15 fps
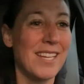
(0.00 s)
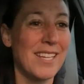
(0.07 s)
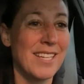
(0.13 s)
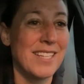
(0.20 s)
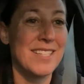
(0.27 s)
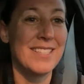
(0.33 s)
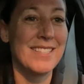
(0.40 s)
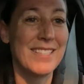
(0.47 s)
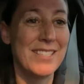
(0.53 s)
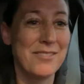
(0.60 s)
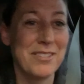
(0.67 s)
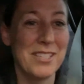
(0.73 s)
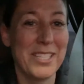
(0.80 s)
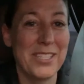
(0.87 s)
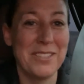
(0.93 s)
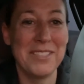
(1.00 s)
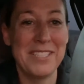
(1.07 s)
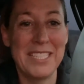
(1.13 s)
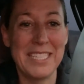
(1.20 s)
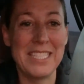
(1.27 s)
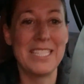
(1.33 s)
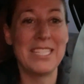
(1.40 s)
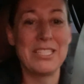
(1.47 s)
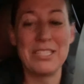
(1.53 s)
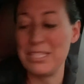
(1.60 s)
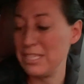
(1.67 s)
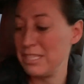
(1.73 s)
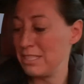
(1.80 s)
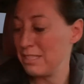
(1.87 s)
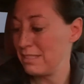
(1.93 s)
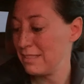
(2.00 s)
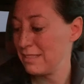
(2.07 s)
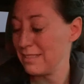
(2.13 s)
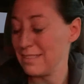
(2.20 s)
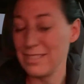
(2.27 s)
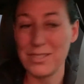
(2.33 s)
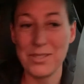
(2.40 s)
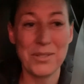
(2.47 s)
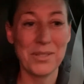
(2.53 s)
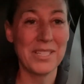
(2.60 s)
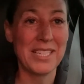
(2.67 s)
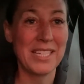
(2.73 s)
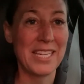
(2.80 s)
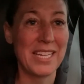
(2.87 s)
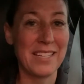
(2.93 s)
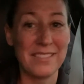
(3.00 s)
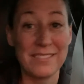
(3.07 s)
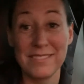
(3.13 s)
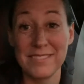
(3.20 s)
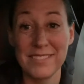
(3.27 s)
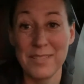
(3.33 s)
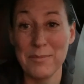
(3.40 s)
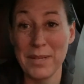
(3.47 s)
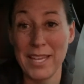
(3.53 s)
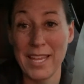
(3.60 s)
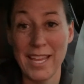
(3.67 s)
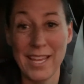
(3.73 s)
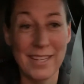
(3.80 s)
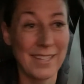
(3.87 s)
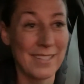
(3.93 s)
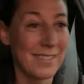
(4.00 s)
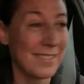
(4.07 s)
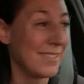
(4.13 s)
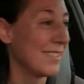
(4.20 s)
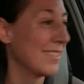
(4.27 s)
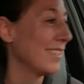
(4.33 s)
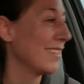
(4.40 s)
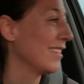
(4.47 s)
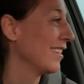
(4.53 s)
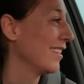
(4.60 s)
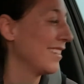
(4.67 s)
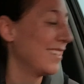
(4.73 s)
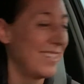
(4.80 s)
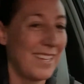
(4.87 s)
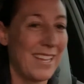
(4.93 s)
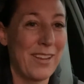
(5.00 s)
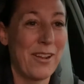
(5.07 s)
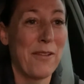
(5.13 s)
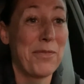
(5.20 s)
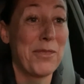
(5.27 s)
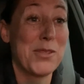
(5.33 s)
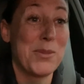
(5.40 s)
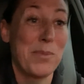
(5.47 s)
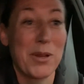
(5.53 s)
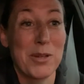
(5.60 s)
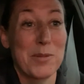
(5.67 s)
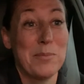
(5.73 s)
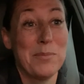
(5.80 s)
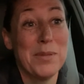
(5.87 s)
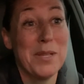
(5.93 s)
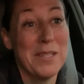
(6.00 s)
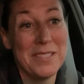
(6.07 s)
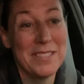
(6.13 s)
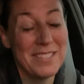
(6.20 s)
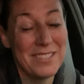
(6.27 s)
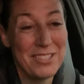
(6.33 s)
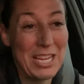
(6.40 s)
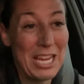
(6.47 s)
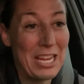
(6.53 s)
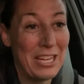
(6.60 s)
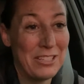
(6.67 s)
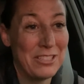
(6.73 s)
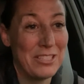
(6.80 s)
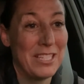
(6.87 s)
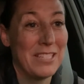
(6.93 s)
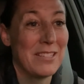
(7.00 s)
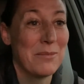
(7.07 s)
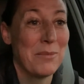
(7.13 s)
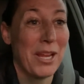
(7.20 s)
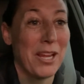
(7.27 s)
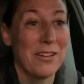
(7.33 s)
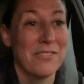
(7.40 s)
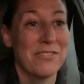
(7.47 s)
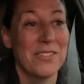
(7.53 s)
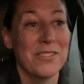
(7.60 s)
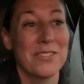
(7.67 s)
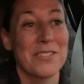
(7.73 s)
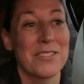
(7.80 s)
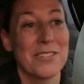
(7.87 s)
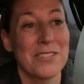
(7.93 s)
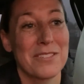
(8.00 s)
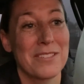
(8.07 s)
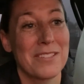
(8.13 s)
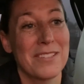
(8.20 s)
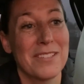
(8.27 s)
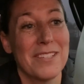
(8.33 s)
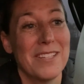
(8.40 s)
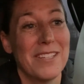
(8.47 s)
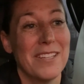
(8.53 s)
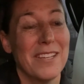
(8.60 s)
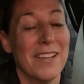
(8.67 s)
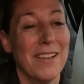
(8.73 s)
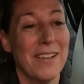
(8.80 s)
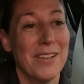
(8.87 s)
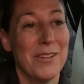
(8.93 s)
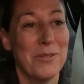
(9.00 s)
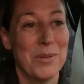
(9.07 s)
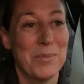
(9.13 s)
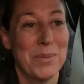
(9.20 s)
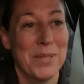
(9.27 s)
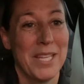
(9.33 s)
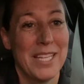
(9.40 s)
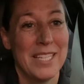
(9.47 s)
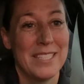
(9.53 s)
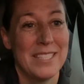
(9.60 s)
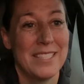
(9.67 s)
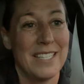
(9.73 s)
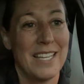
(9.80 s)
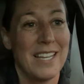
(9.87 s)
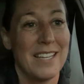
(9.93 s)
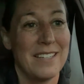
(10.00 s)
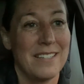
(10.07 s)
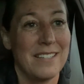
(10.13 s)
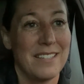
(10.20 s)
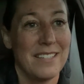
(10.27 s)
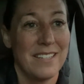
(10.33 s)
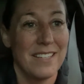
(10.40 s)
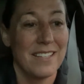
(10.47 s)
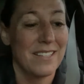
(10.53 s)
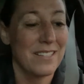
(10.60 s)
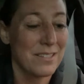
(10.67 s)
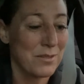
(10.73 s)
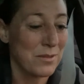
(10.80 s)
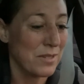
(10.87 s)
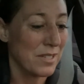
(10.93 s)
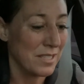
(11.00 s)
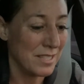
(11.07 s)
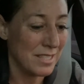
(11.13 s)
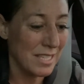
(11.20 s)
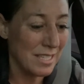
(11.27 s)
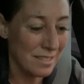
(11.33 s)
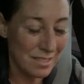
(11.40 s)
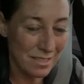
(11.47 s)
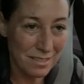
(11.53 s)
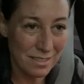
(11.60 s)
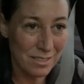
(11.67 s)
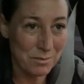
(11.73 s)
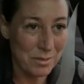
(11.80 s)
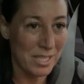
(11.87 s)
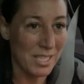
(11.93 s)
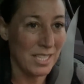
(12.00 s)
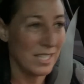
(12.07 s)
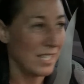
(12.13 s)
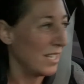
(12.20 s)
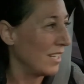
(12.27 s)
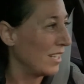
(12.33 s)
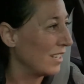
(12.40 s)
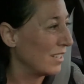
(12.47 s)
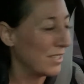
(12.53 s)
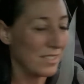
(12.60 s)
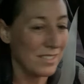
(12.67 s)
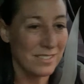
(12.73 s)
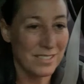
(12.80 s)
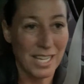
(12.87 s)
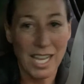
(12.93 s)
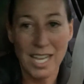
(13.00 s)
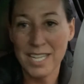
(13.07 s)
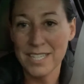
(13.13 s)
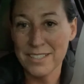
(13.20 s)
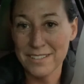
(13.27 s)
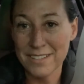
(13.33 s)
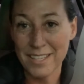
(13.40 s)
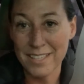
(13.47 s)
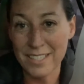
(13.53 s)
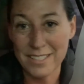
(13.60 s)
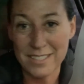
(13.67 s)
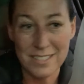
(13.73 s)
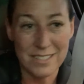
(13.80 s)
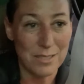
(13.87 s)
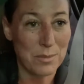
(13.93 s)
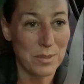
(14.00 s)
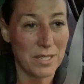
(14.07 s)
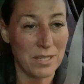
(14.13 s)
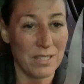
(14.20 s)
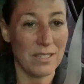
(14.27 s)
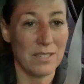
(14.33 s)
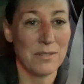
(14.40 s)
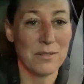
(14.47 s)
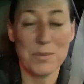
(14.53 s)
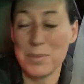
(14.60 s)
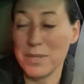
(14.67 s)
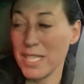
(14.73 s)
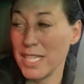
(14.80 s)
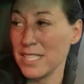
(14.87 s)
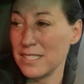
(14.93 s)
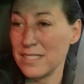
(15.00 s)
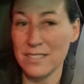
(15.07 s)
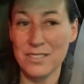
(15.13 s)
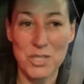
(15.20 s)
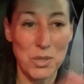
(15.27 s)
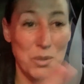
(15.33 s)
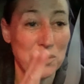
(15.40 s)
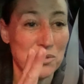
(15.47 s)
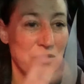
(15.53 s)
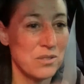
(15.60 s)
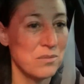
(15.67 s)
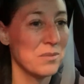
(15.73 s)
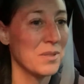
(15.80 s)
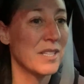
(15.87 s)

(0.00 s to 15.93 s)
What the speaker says: It is in really good condition according to the mechanics. Got the spark plugs changed and some air filters replaced, and there's a sensor on my tire that needs to be replaced on 2 of them